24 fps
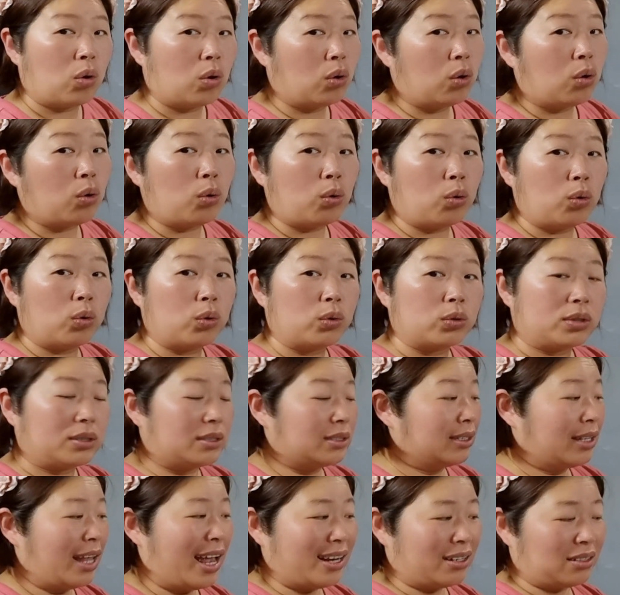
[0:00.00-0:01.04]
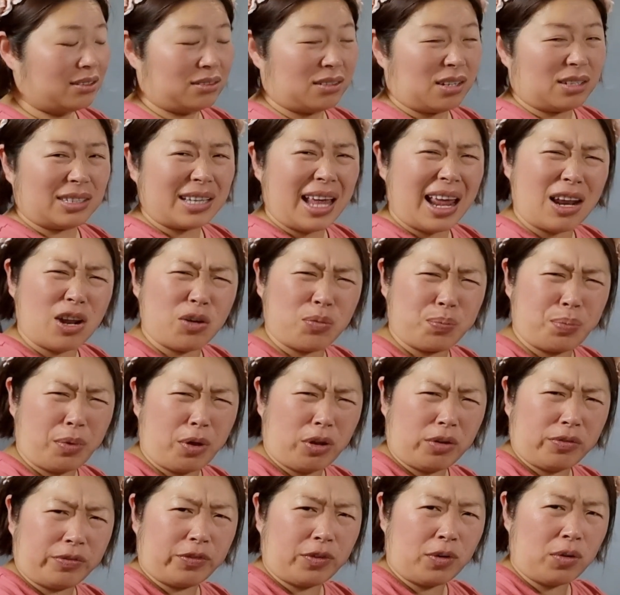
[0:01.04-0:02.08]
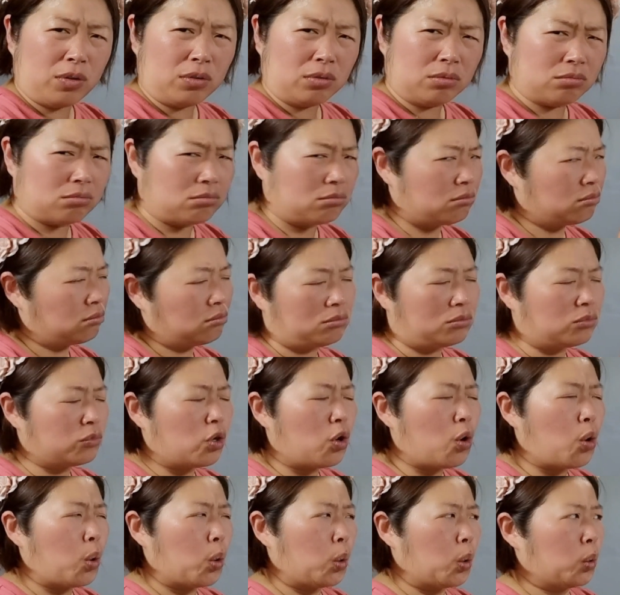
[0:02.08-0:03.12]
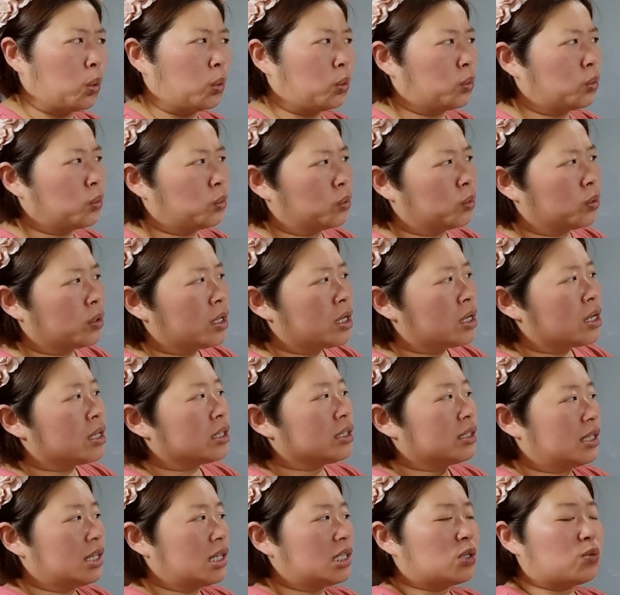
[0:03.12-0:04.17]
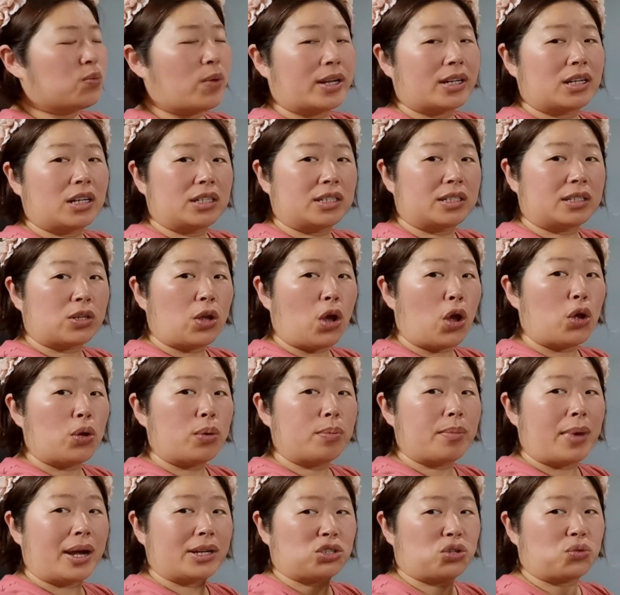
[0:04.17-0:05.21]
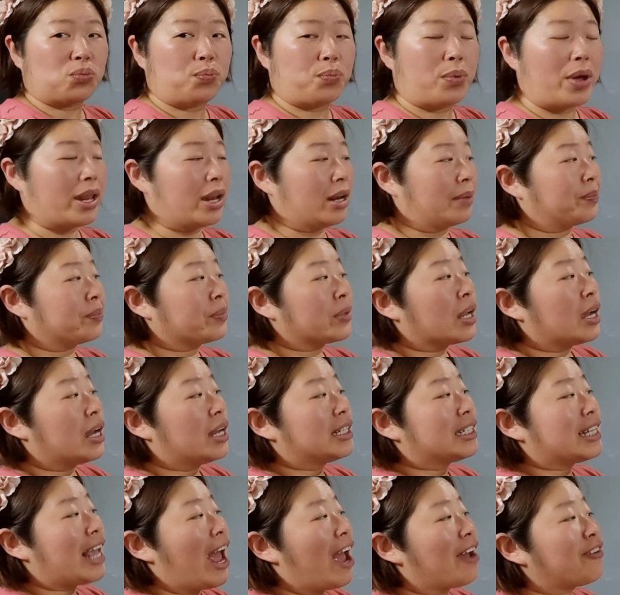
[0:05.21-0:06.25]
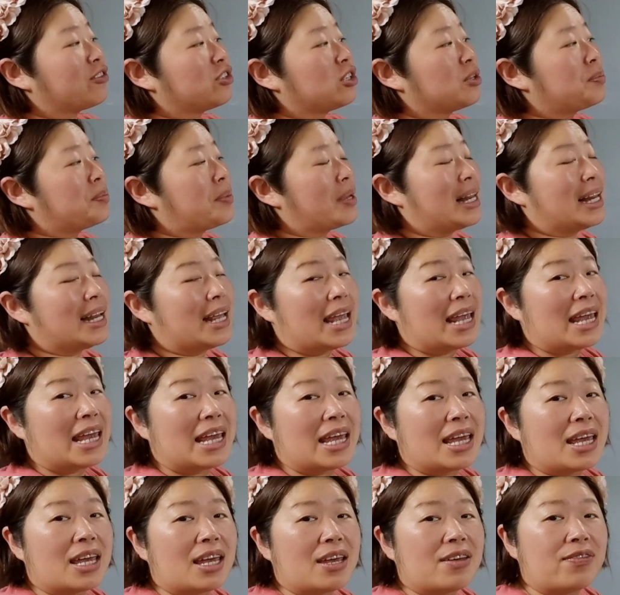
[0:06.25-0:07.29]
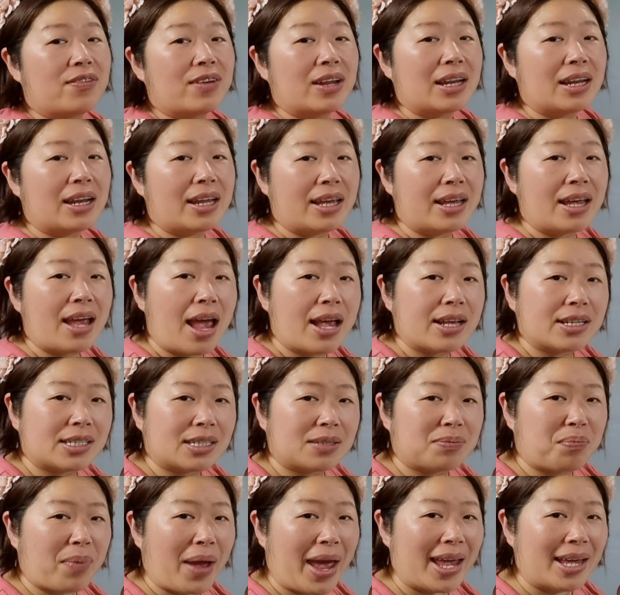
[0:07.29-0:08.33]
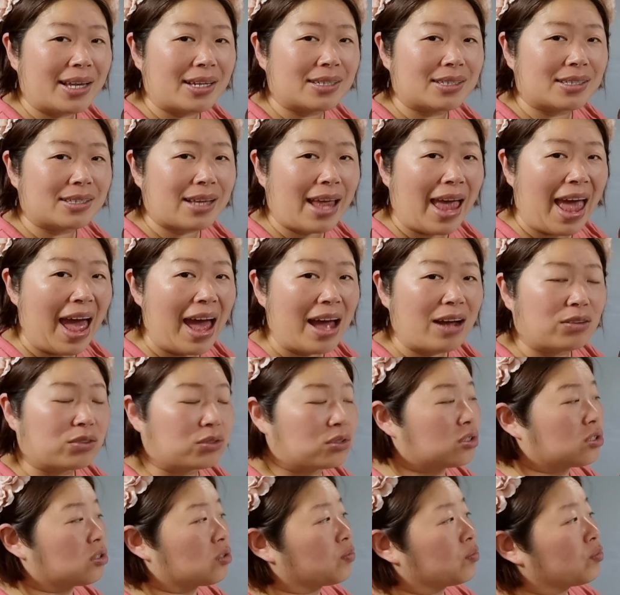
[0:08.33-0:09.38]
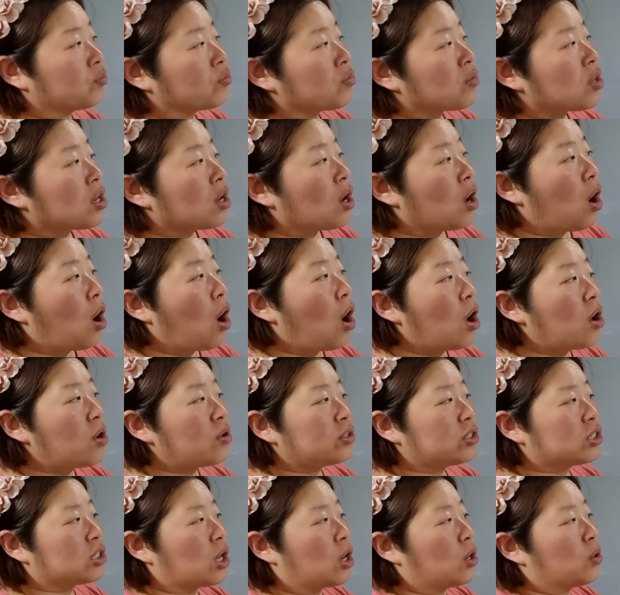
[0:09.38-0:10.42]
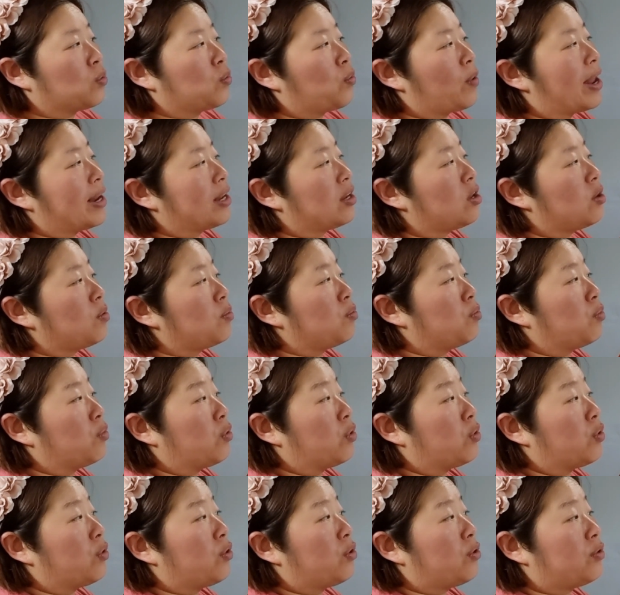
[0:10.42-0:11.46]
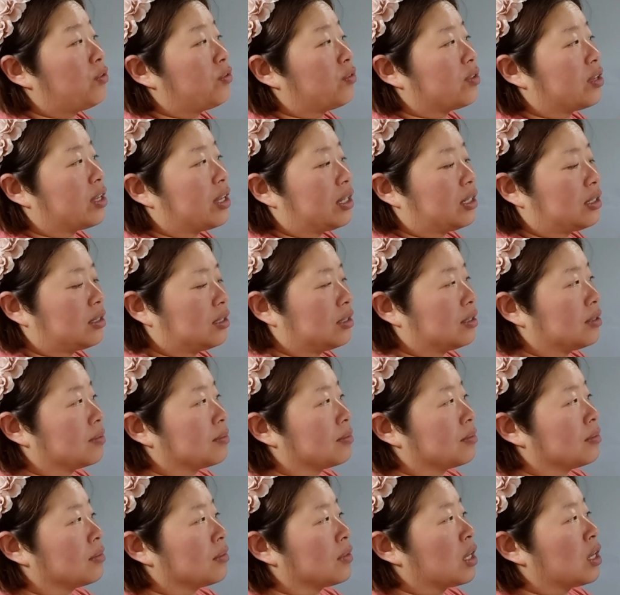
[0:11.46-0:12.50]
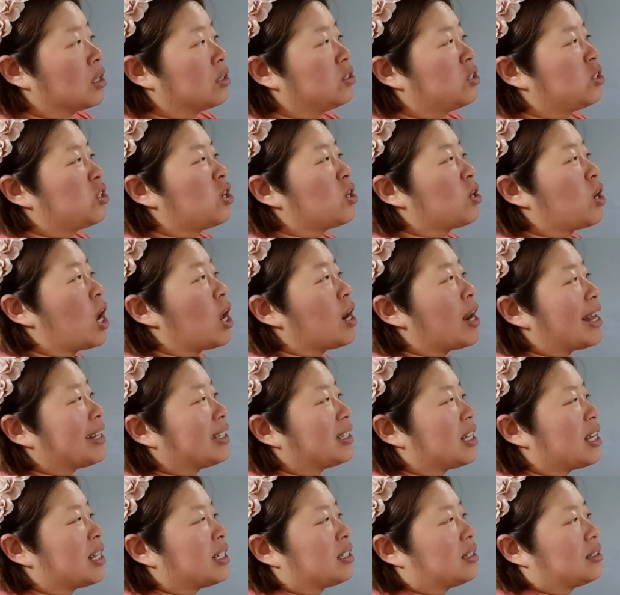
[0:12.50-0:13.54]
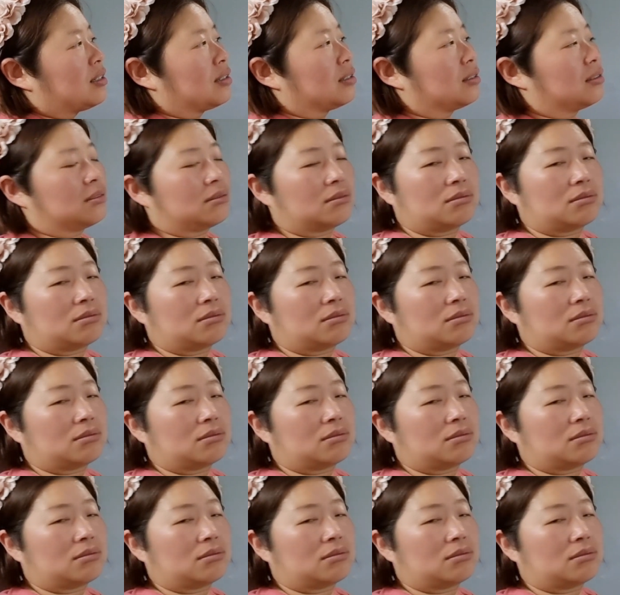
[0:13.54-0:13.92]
Oh, does that look beautiful? No, this one is so much better. It have to be evenly spaced out. Also, when you move this, do you go like this?